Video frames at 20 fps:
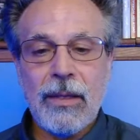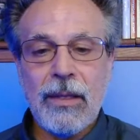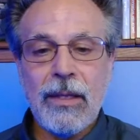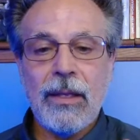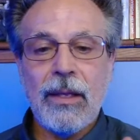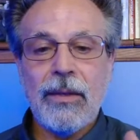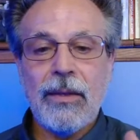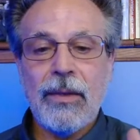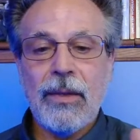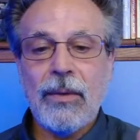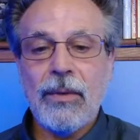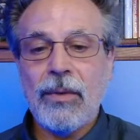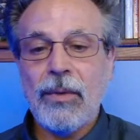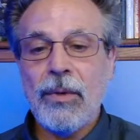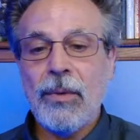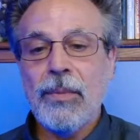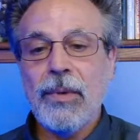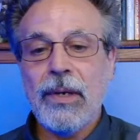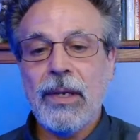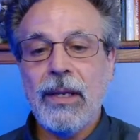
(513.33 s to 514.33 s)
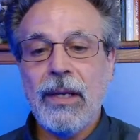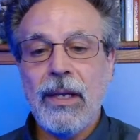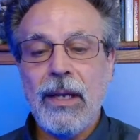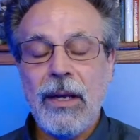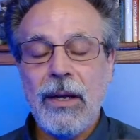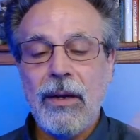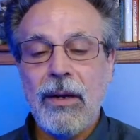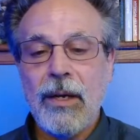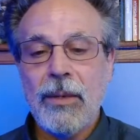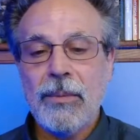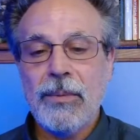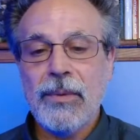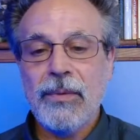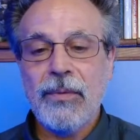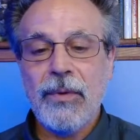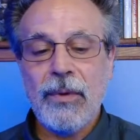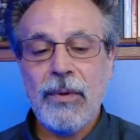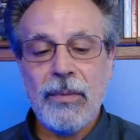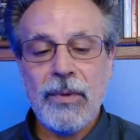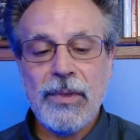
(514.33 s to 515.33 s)
the lubricant here helps
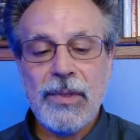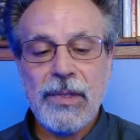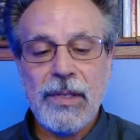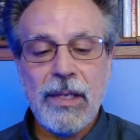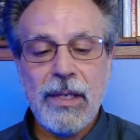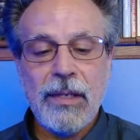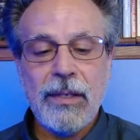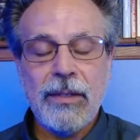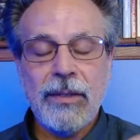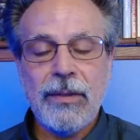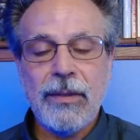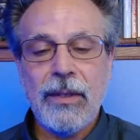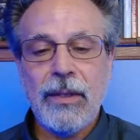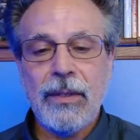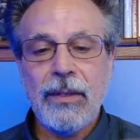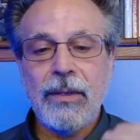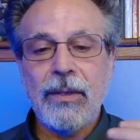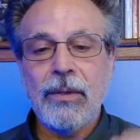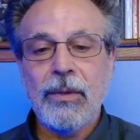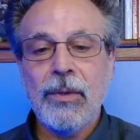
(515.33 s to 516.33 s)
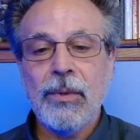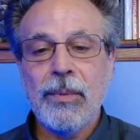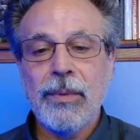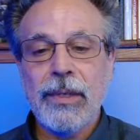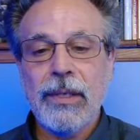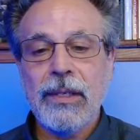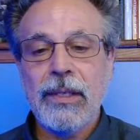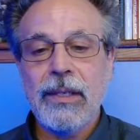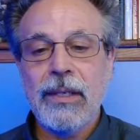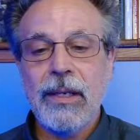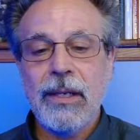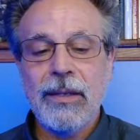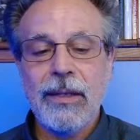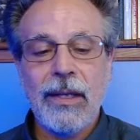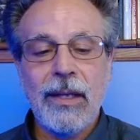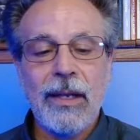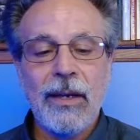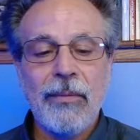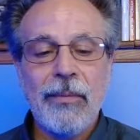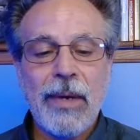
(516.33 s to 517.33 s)
form a seal, and the lubricant on
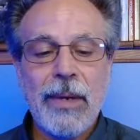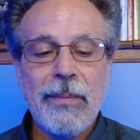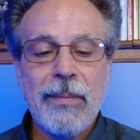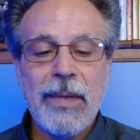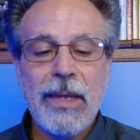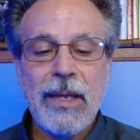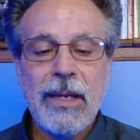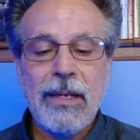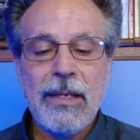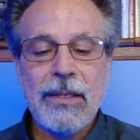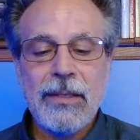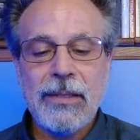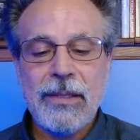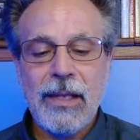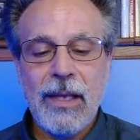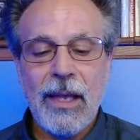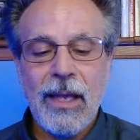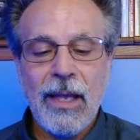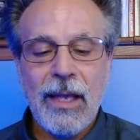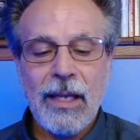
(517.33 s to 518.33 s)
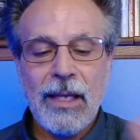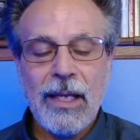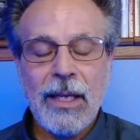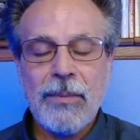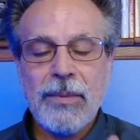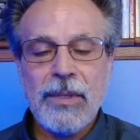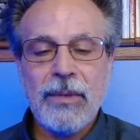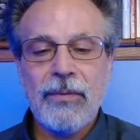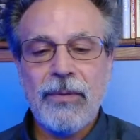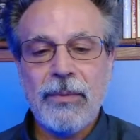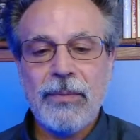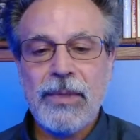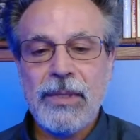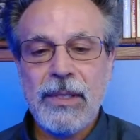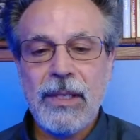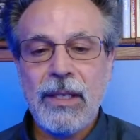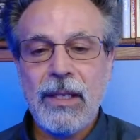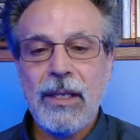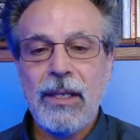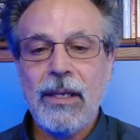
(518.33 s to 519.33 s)
the head of my penis keeps it from
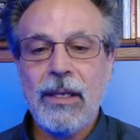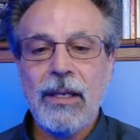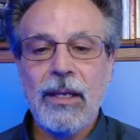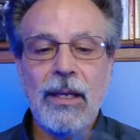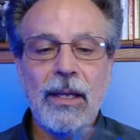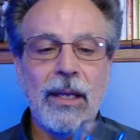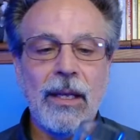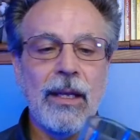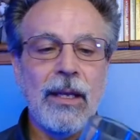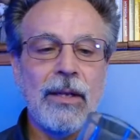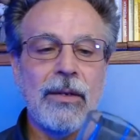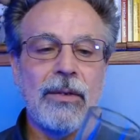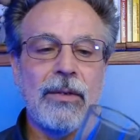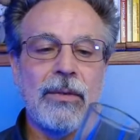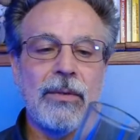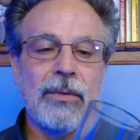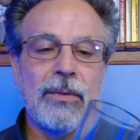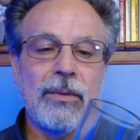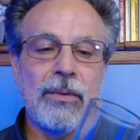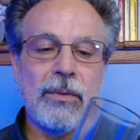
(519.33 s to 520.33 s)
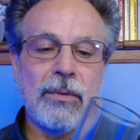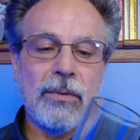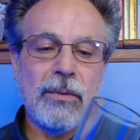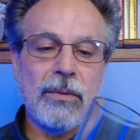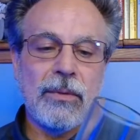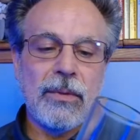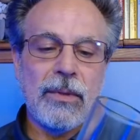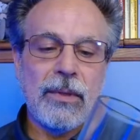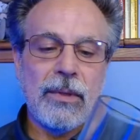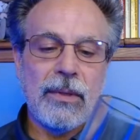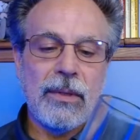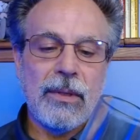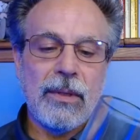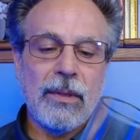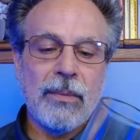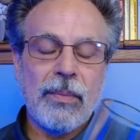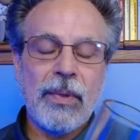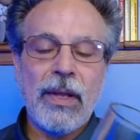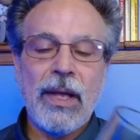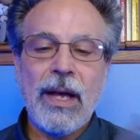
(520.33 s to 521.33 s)
sticking to
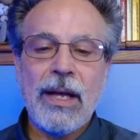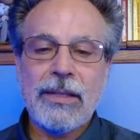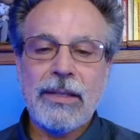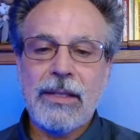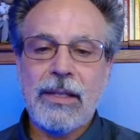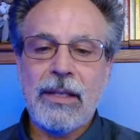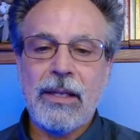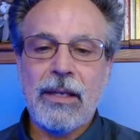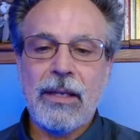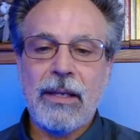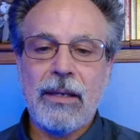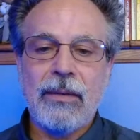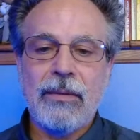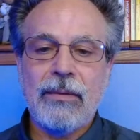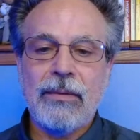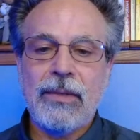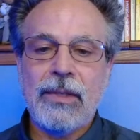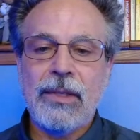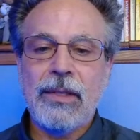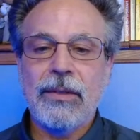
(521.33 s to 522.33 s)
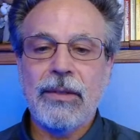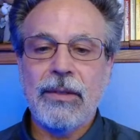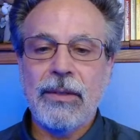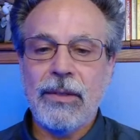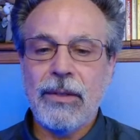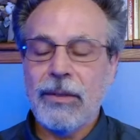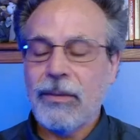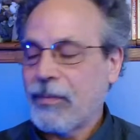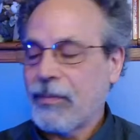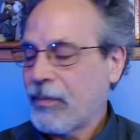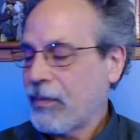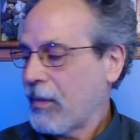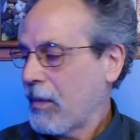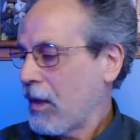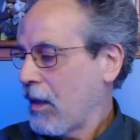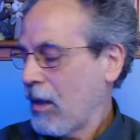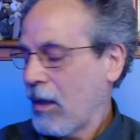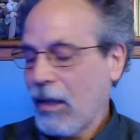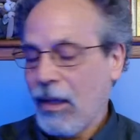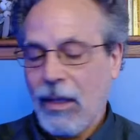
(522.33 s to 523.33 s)
the plastic cylinder.
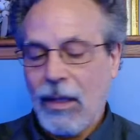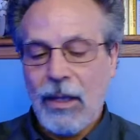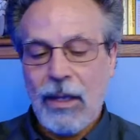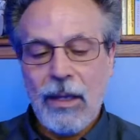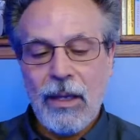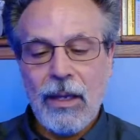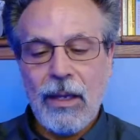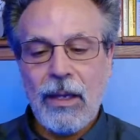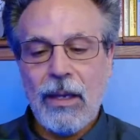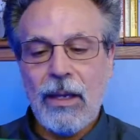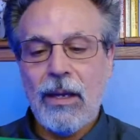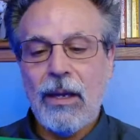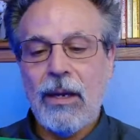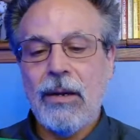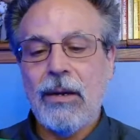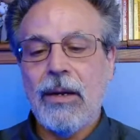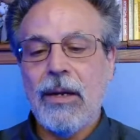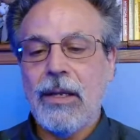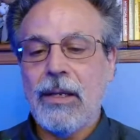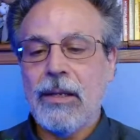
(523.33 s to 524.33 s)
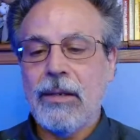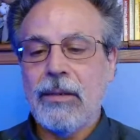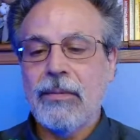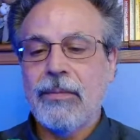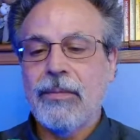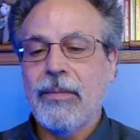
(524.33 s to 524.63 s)
All right.